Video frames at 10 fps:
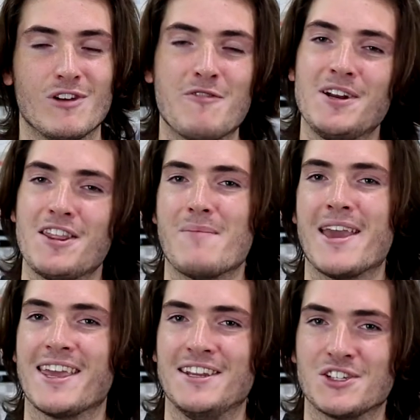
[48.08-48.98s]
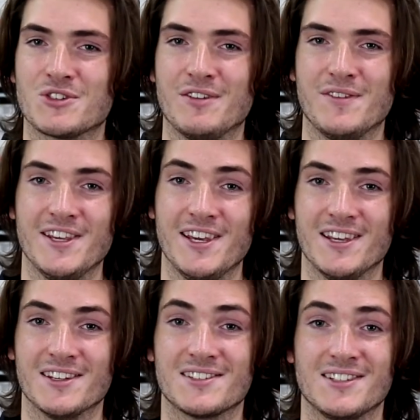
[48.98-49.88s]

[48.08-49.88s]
We've been in the maker industry for years,